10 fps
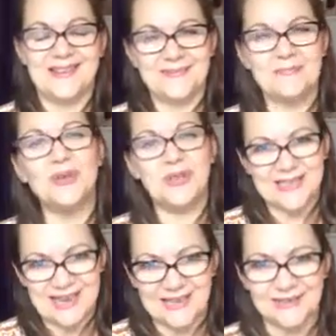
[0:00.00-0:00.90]
push
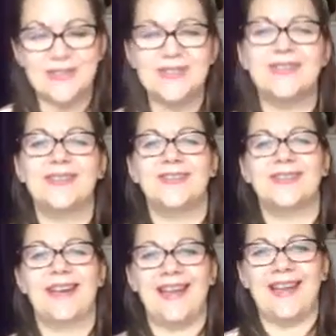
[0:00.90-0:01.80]
it out
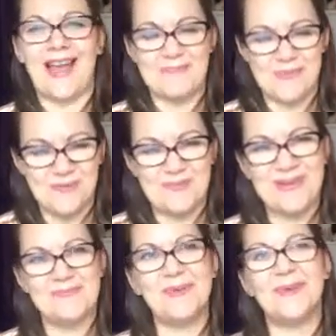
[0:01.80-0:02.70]
and get more
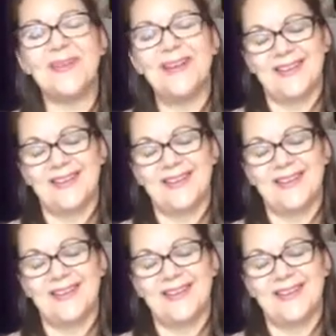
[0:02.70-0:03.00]
people